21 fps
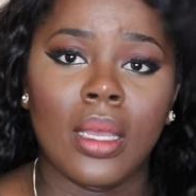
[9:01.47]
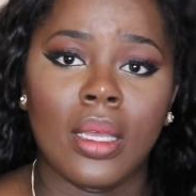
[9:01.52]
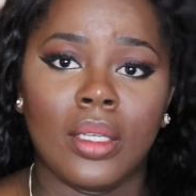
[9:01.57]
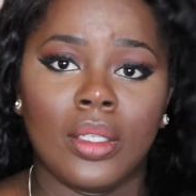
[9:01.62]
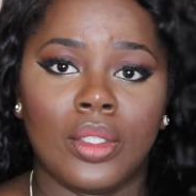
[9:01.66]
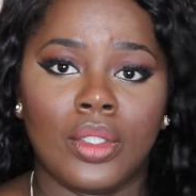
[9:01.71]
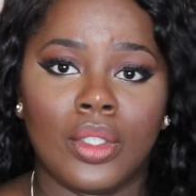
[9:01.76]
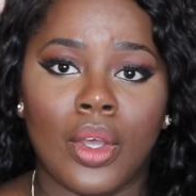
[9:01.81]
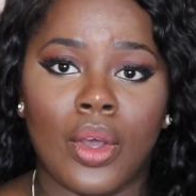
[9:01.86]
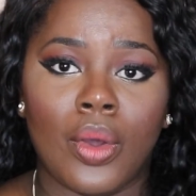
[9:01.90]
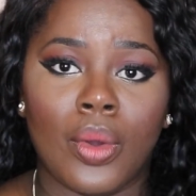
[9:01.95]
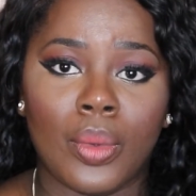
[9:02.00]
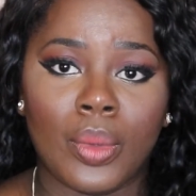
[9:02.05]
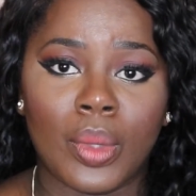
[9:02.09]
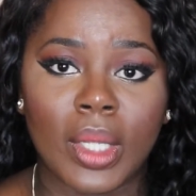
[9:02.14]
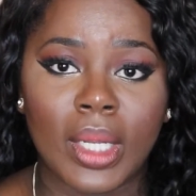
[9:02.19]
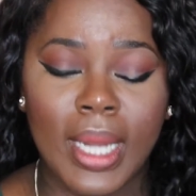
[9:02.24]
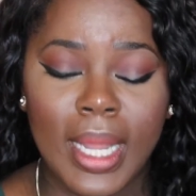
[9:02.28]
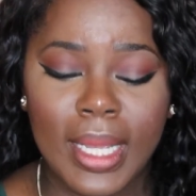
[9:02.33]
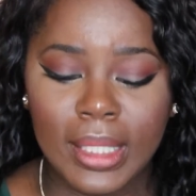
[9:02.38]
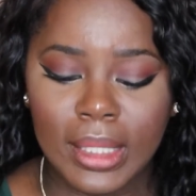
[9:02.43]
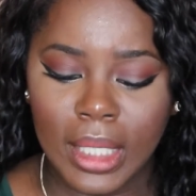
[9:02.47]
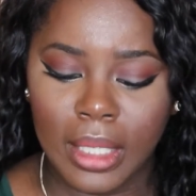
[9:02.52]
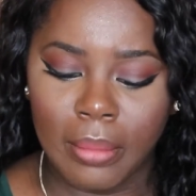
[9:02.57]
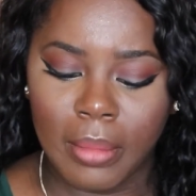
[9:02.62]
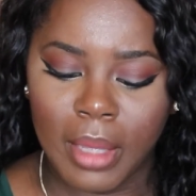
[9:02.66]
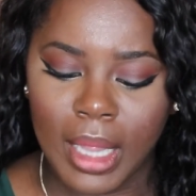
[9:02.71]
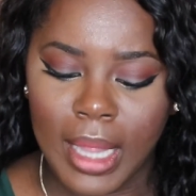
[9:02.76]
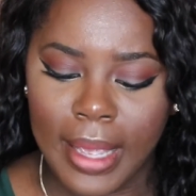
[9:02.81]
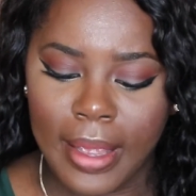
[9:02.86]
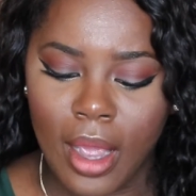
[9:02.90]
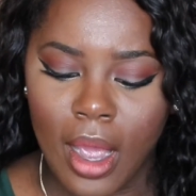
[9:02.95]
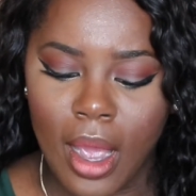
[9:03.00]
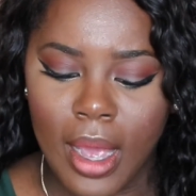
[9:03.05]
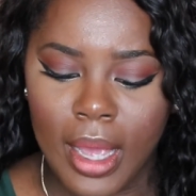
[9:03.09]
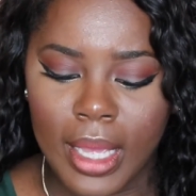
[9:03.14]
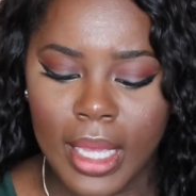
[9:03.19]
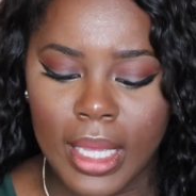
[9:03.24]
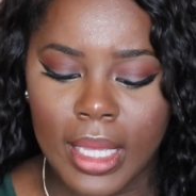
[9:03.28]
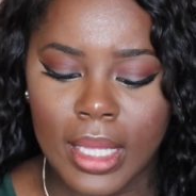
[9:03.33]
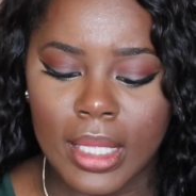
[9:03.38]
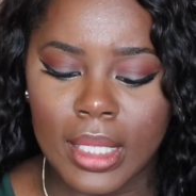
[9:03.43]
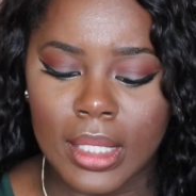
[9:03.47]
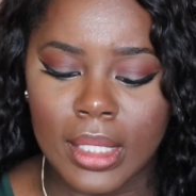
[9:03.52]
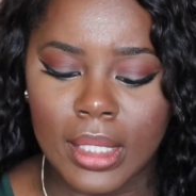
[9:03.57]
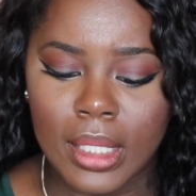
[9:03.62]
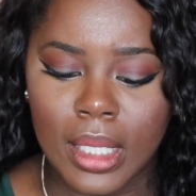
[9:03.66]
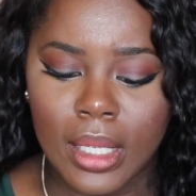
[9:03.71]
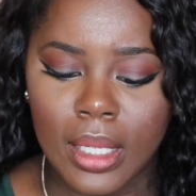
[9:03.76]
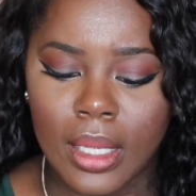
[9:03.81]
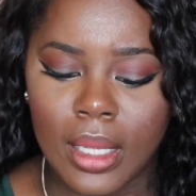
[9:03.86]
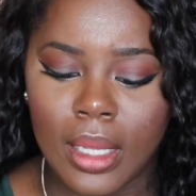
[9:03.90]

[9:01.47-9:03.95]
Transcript: so the next email I got is